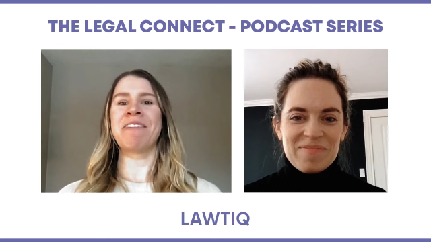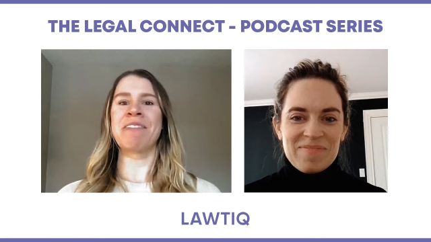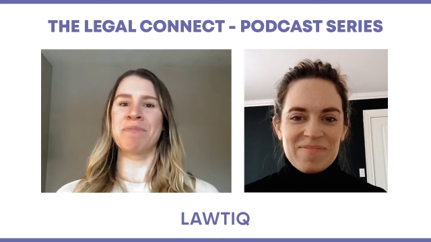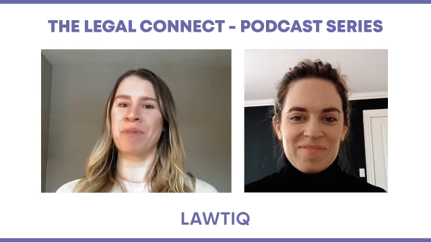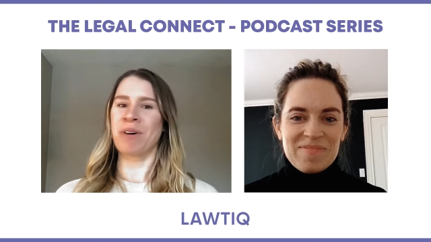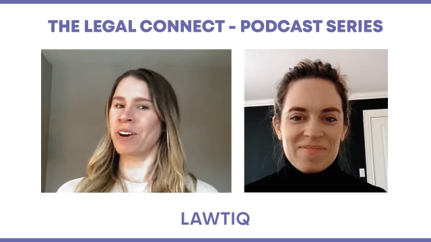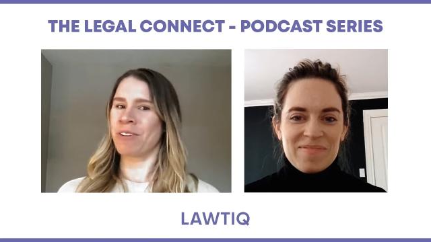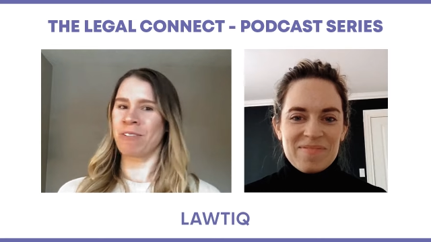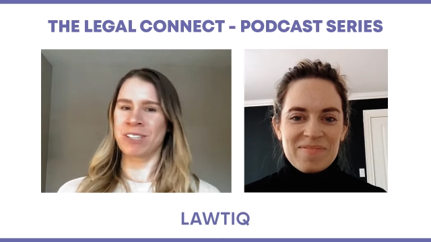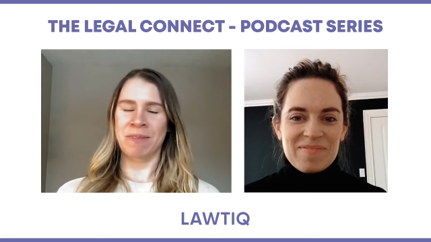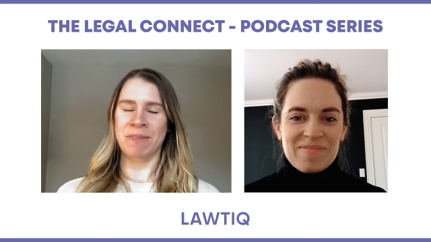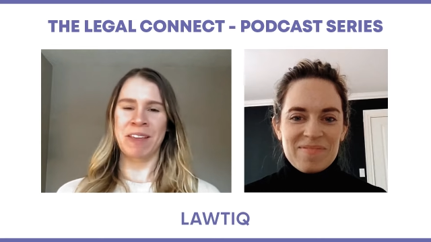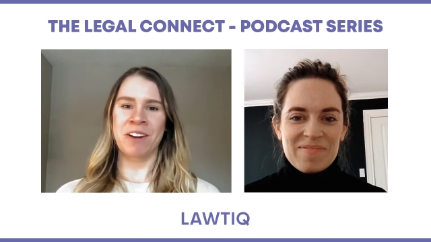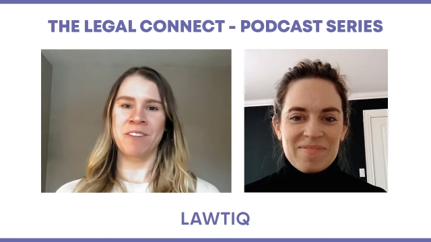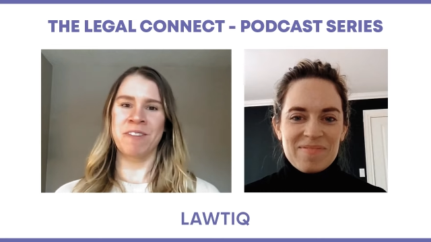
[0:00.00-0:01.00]
Speaker 1: your favorite book or
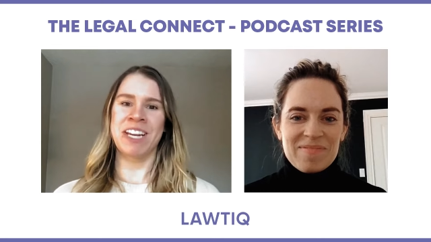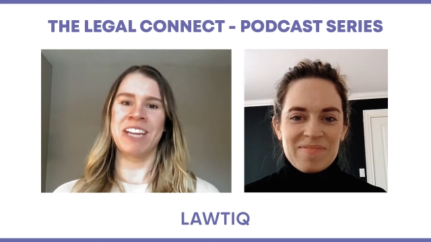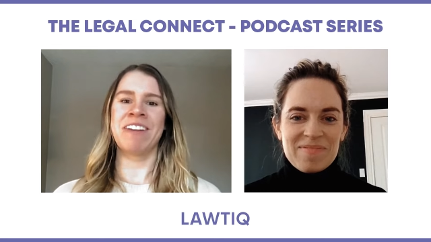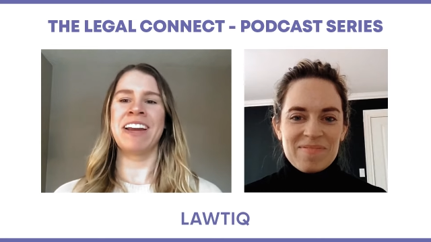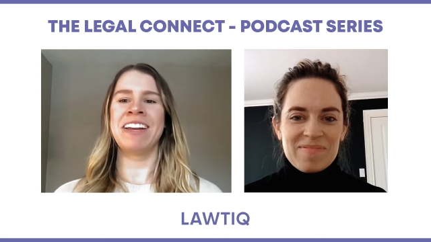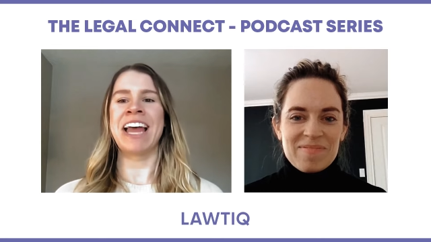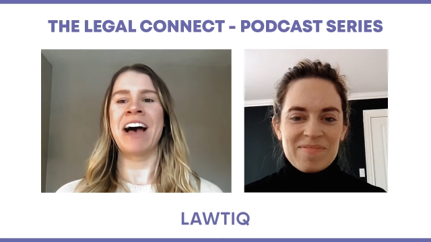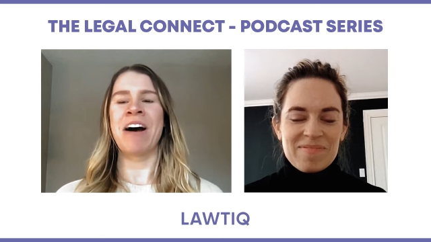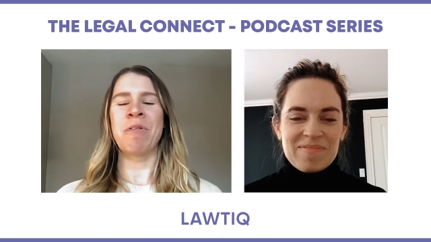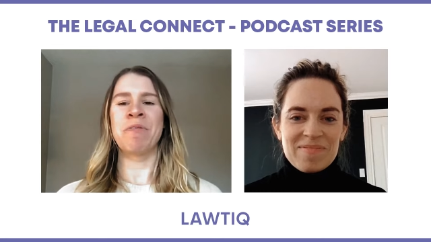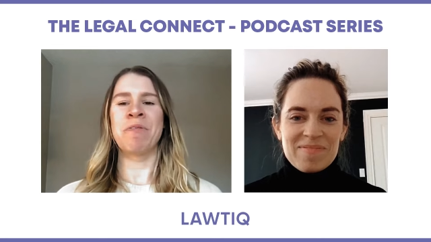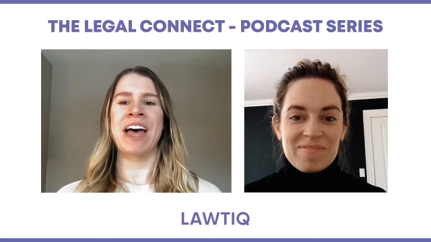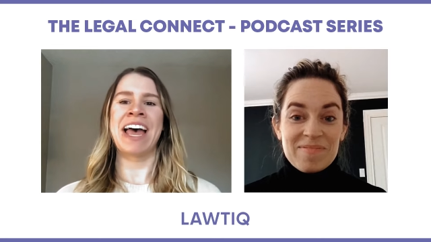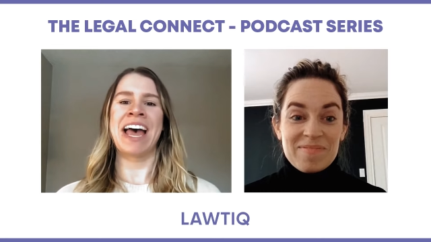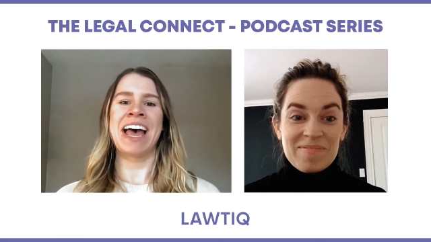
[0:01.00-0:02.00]
something you're reading right
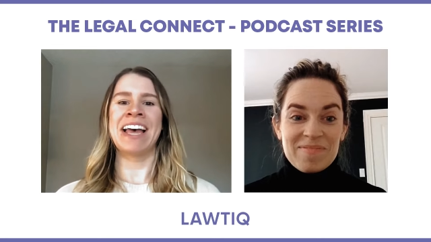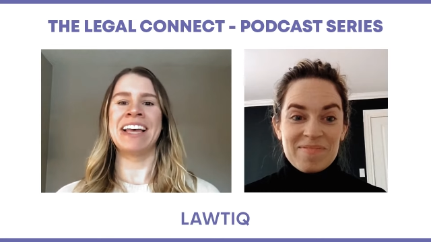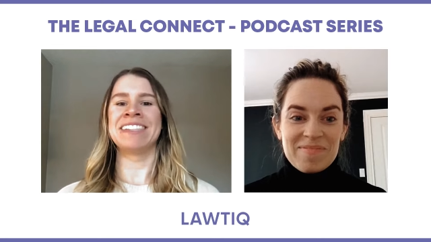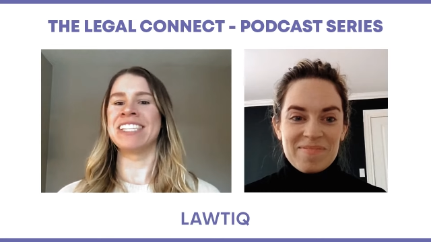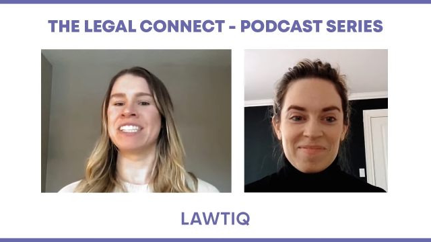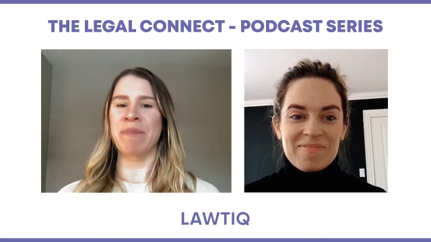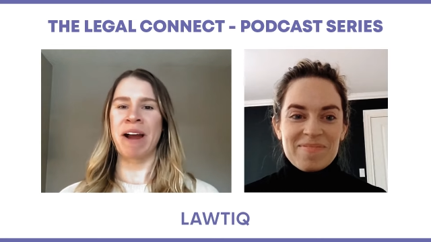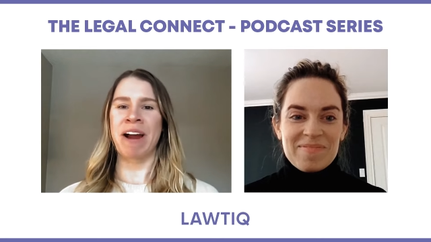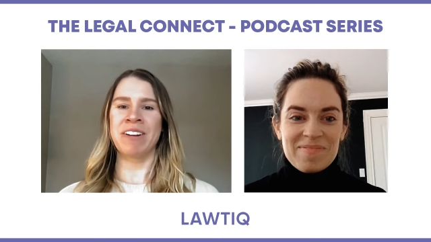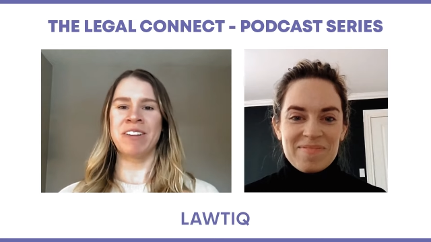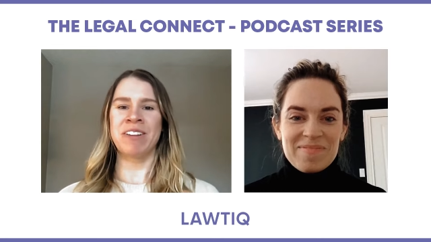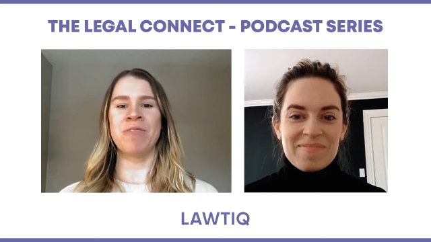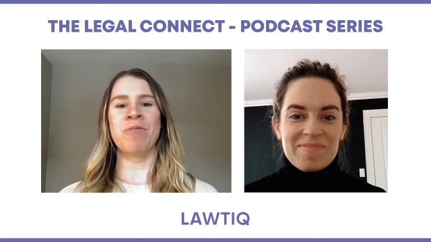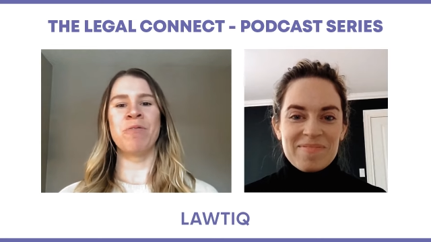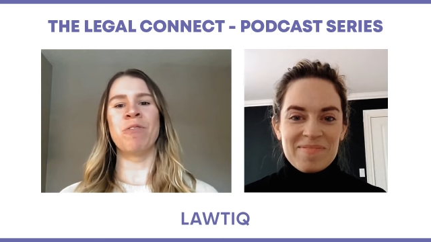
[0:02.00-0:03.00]
now that has
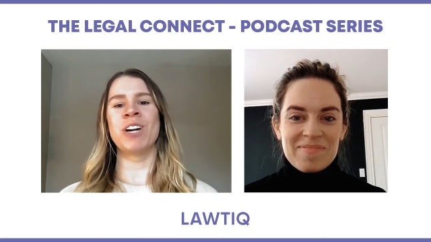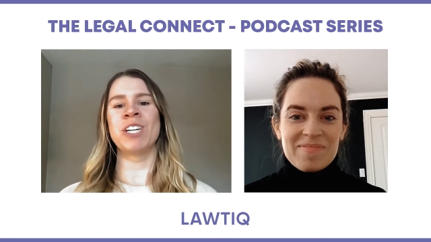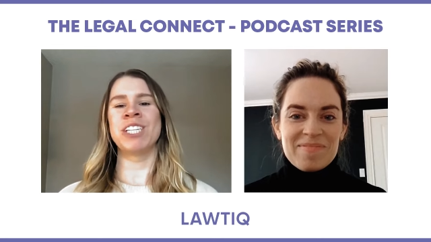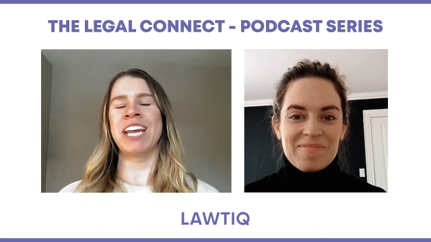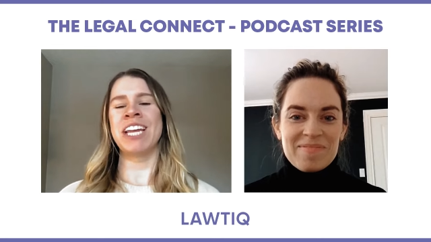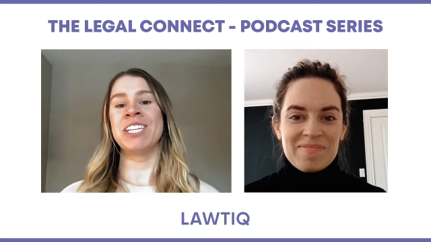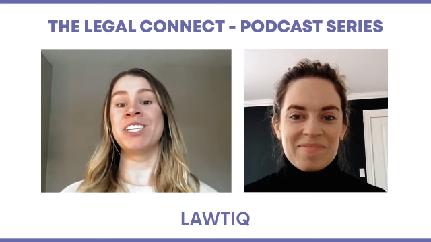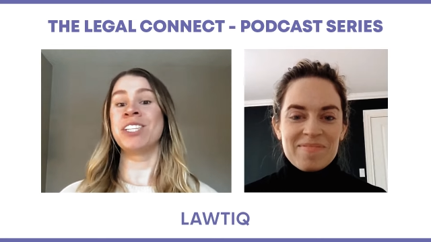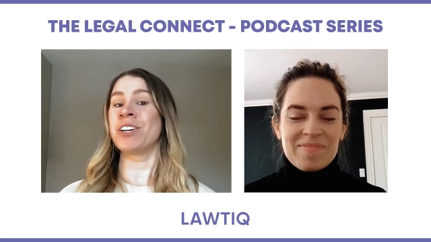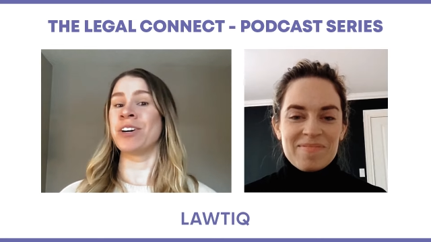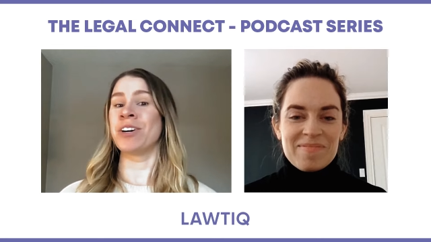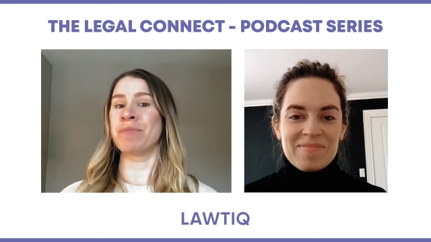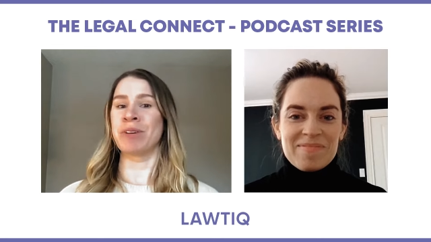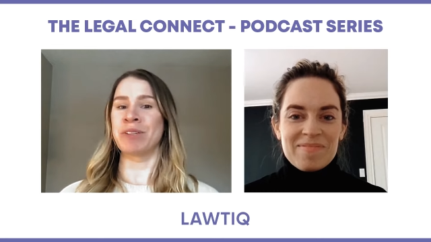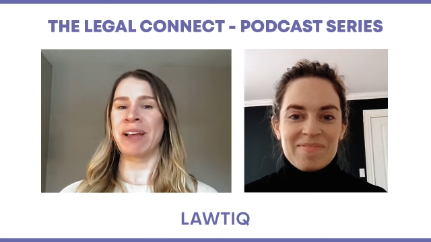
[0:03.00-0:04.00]
inspired you or changed
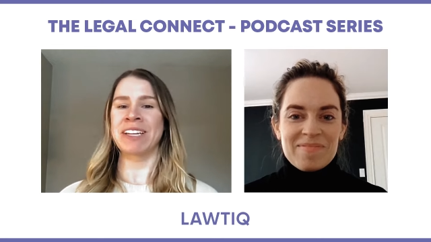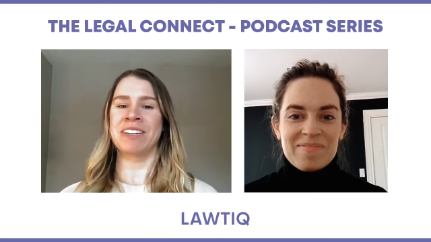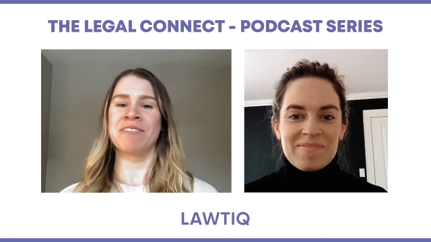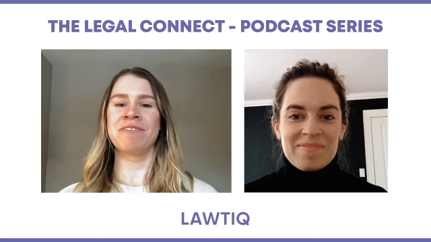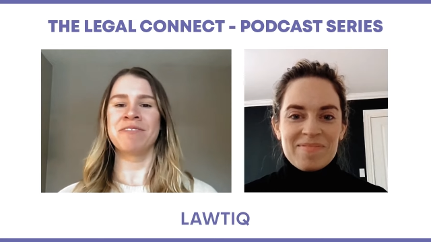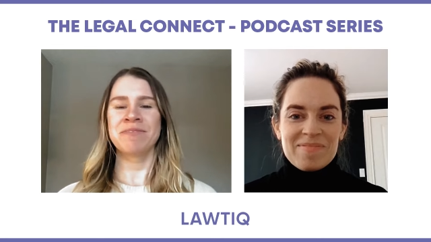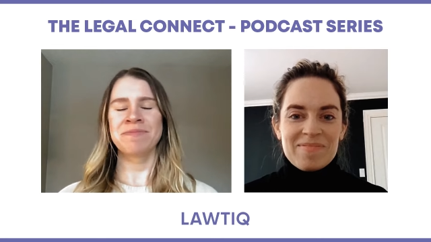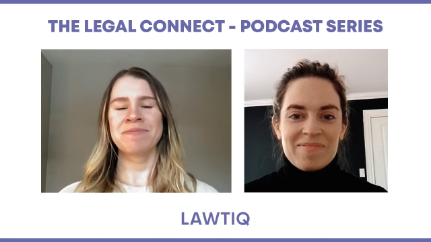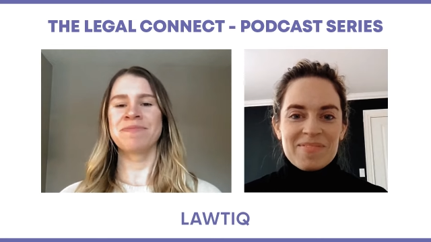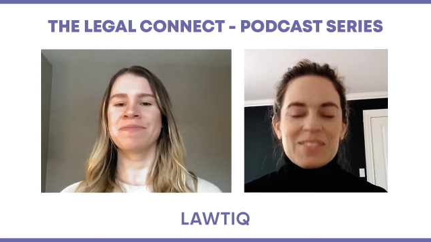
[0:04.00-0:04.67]
your perspective?